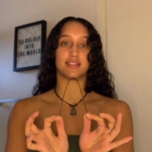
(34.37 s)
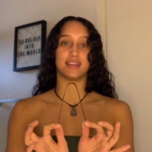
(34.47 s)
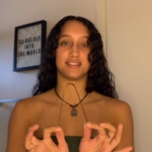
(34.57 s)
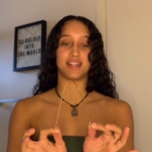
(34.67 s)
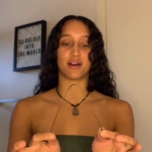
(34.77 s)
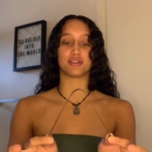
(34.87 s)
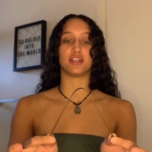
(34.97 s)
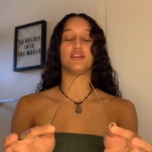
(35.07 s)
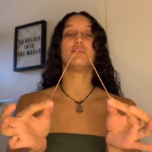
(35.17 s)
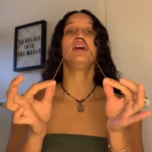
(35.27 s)
is down to
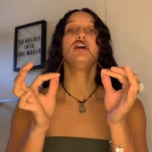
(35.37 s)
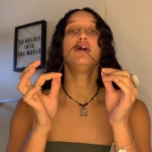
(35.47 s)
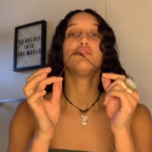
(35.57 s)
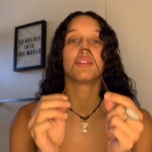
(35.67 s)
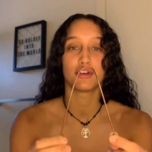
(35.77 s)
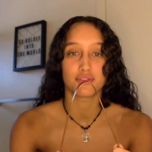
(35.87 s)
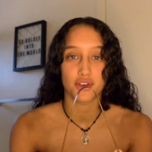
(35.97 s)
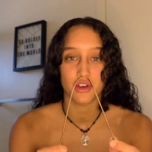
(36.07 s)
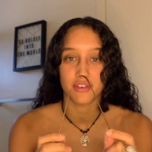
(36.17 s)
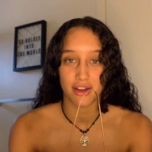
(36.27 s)
you. For those of you
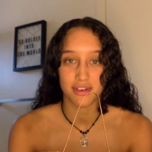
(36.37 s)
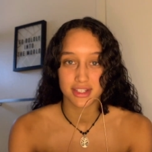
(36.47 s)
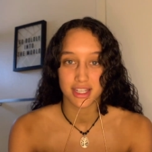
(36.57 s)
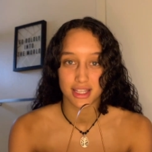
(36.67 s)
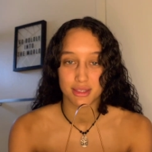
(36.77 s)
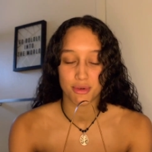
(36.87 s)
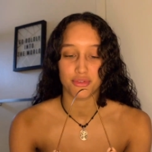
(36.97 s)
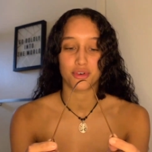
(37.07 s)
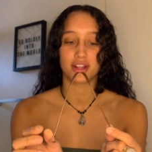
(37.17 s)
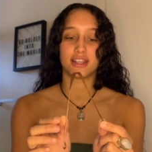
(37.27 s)
who have never seen this
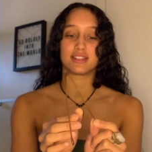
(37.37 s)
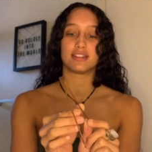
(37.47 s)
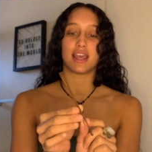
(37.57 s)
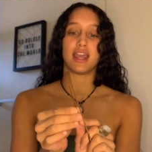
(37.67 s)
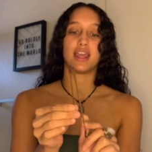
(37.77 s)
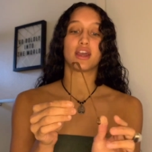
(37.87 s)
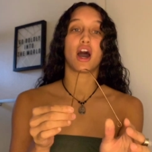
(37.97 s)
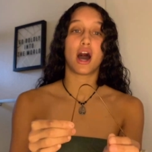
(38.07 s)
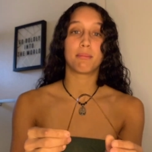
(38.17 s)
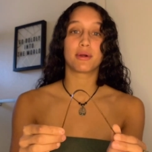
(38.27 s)
before, this is a
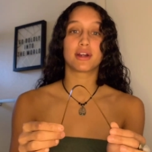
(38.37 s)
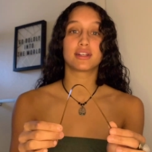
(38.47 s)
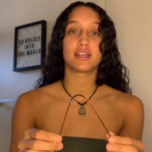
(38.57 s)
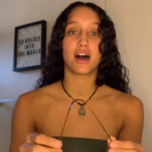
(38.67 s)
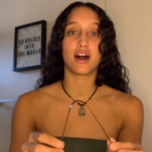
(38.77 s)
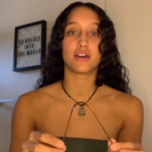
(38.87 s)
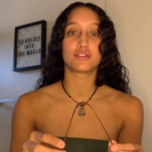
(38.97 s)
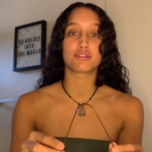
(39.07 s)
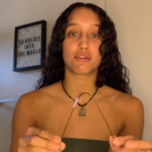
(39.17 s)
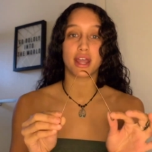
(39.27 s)
copper tongue
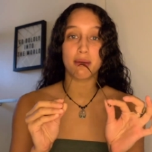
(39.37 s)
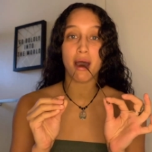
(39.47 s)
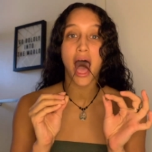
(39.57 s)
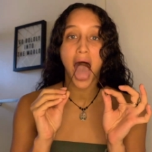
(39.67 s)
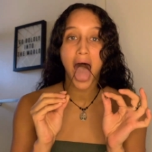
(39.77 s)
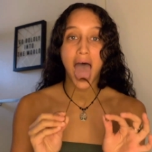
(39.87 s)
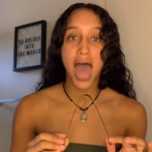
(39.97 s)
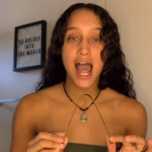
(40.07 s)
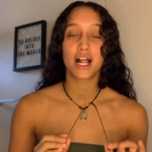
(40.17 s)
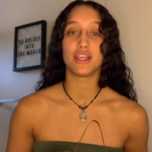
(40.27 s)
scrape.
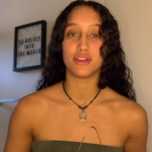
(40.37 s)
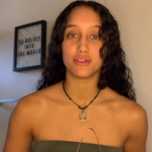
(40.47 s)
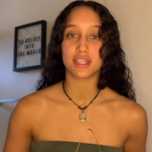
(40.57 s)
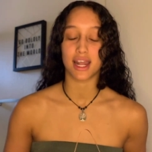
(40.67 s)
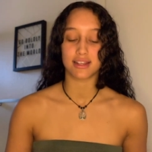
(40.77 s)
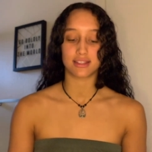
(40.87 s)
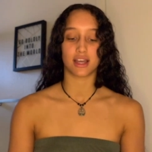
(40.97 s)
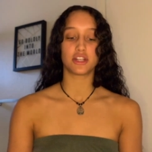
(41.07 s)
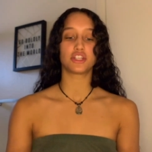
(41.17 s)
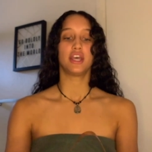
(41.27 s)
You use it as
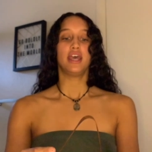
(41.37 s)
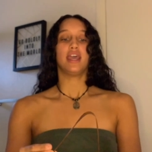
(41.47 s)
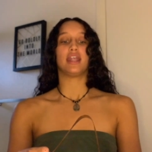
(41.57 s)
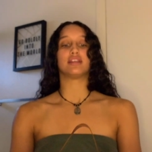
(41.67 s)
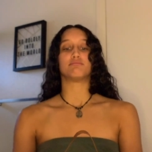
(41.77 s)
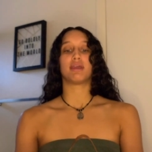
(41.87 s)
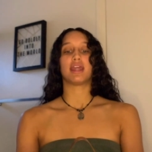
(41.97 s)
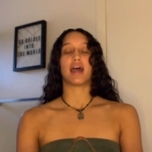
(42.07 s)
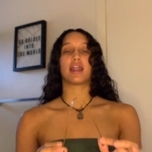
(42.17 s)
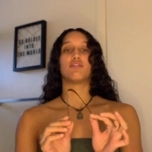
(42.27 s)
such. It is made
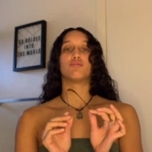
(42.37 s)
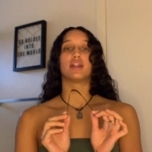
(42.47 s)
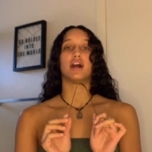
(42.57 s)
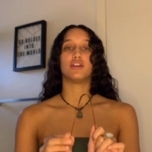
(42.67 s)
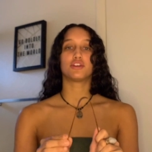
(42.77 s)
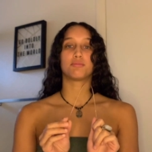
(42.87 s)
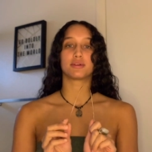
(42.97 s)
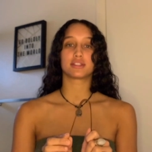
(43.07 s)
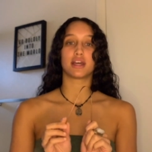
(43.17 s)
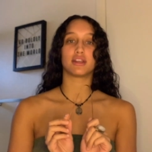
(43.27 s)
out of
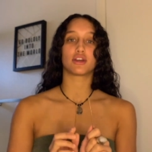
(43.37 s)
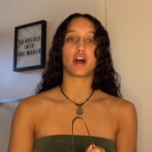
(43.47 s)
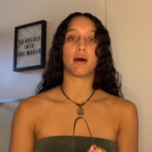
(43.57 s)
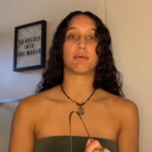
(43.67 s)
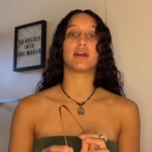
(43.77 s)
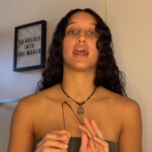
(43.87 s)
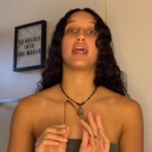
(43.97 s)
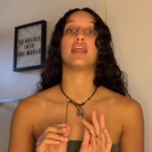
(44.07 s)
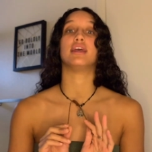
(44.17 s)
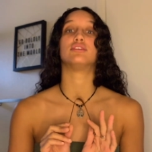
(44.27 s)
100% copper
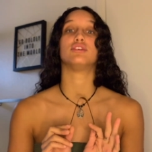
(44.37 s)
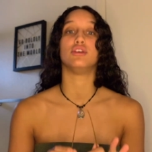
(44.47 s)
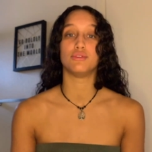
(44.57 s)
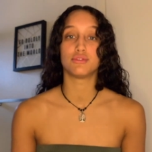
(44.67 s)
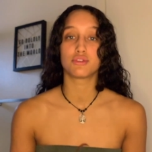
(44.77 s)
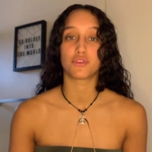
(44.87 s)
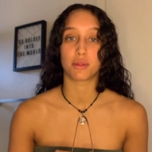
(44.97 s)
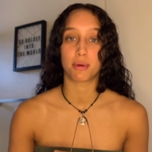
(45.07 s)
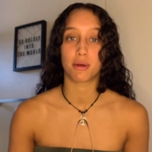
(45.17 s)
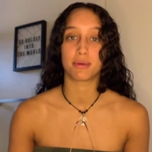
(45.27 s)
and is used for the
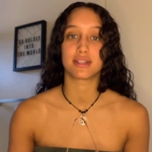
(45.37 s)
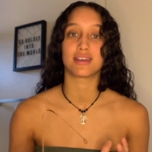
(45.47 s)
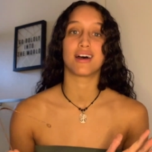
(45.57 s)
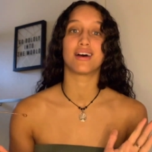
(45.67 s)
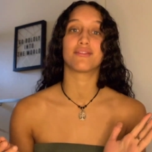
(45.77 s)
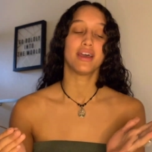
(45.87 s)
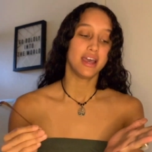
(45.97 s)
purpose of